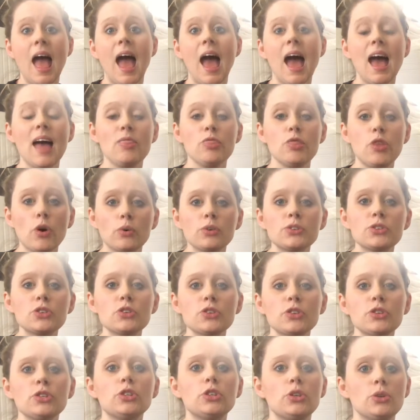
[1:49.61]
And those
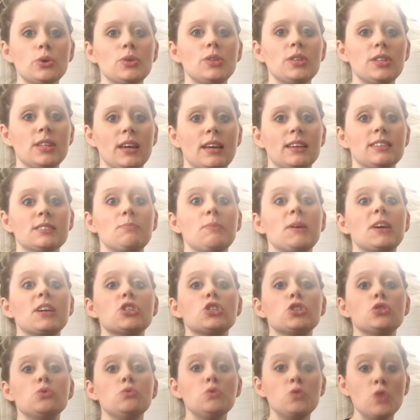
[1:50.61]
are the two things
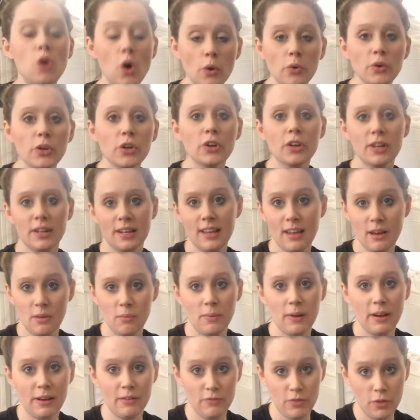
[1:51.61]
because you know you're going to get
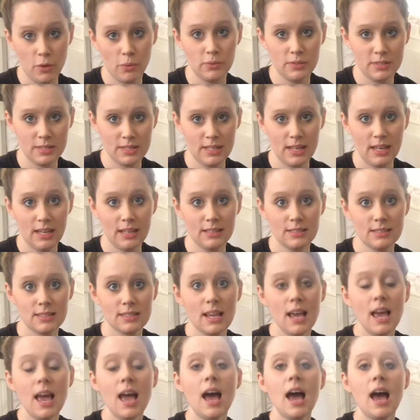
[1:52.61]
rid of those things.